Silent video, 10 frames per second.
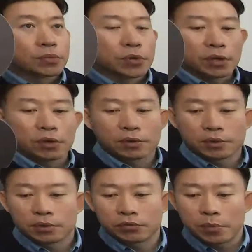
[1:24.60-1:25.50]
bill.
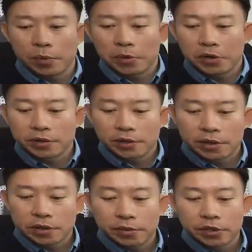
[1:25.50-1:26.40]
Remember this
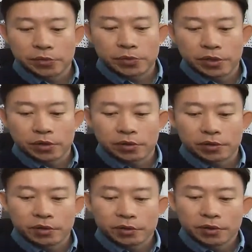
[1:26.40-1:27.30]
Elizabeth's bill.
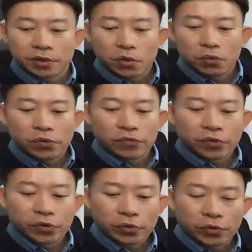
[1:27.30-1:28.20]
When
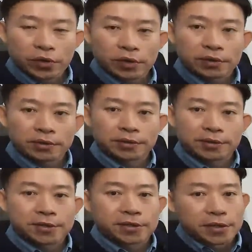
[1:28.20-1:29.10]
you
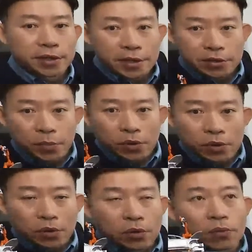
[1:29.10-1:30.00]
see this model,